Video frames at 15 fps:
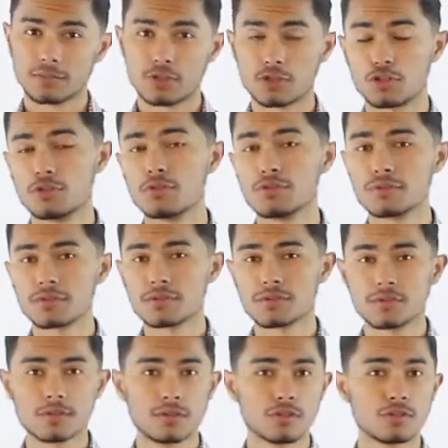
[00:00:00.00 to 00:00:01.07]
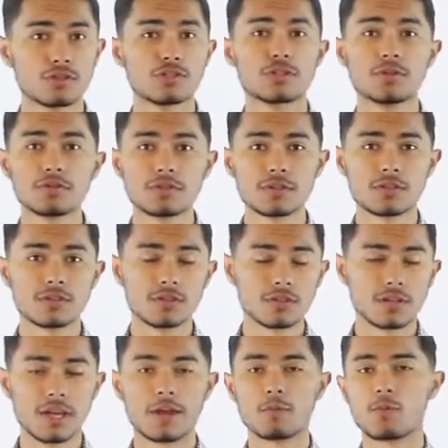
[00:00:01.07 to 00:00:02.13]
shoes, suits,
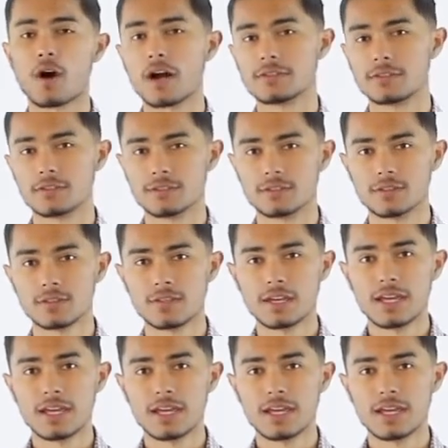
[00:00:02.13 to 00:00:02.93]
and watches.